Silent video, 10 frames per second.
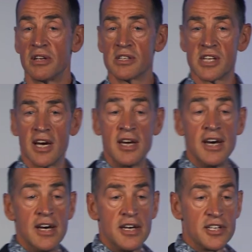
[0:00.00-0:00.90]
to say,
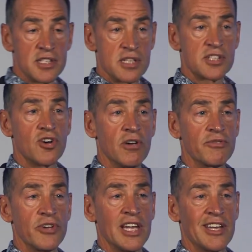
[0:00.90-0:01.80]
is this
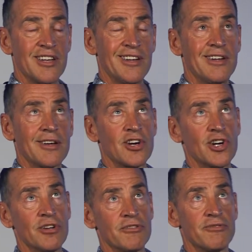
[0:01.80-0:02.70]

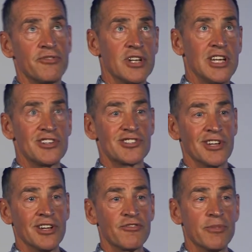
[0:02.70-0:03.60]

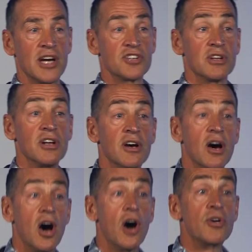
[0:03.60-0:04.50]
confidential information
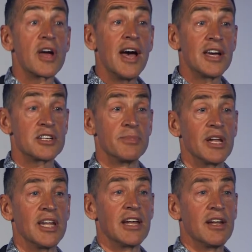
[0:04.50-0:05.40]
okay to be
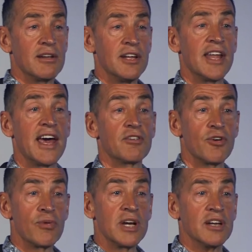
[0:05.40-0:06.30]
let in that
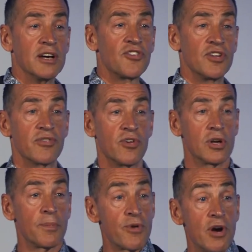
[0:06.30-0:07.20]
arena? So you've got
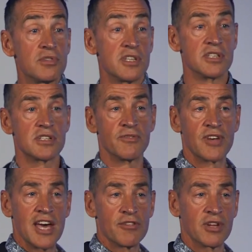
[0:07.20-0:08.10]
a process of
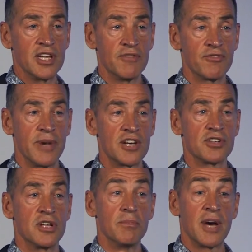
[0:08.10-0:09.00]
gathering the
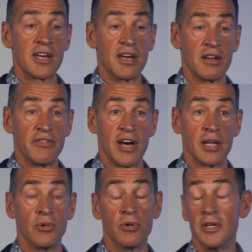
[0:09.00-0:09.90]
information and making it
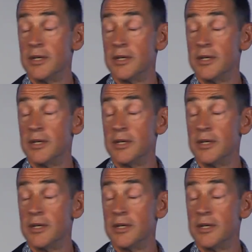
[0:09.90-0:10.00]
available.